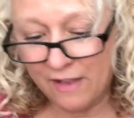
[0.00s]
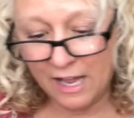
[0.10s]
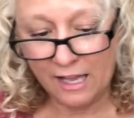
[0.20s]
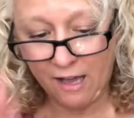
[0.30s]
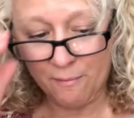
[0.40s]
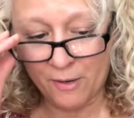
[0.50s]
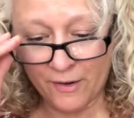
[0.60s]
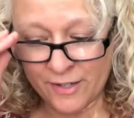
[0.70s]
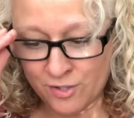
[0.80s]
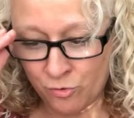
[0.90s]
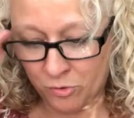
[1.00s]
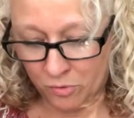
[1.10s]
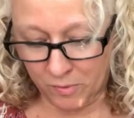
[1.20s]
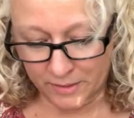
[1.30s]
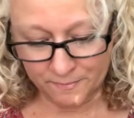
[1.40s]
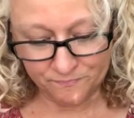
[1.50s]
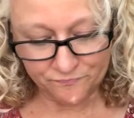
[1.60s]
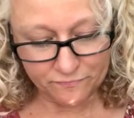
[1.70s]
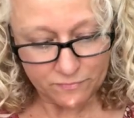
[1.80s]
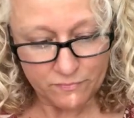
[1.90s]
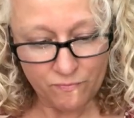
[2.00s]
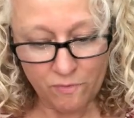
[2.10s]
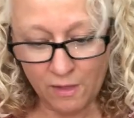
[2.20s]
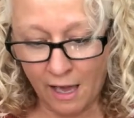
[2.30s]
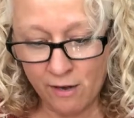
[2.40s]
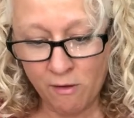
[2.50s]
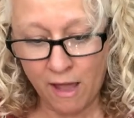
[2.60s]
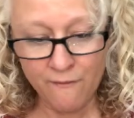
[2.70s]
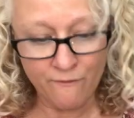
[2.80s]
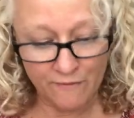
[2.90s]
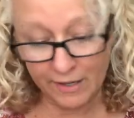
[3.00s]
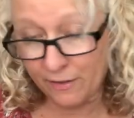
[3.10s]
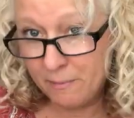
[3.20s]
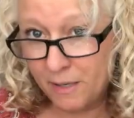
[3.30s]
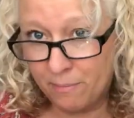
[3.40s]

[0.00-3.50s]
then I got a Prairie Schooler one. I don't have very many